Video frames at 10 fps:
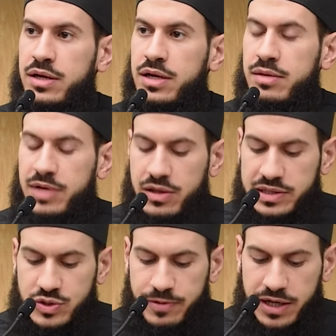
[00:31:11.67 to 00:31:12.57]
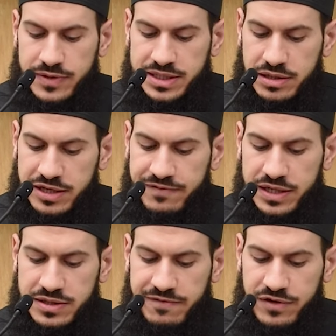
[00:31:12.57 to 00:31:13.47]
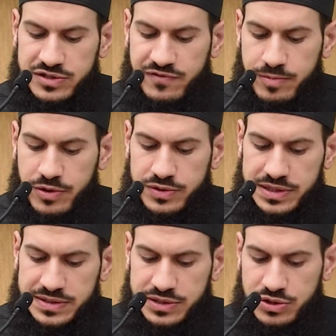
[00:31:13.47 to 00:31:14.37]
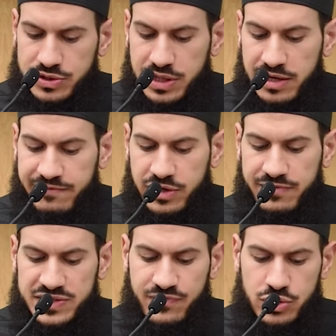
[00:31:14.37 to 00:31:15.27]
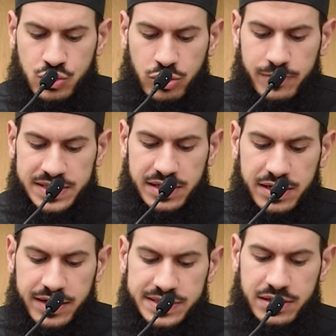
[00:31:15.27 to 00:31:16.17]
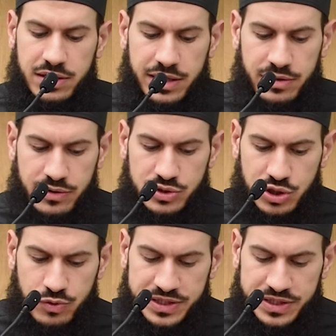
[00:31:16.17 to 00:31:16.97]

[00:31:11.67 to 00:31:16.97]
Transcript: May Allah subhanahu wa ta'ala alleviate the affairs of our brothers and sisters, forgive us for our shortcomings, and guide us and guide others through us.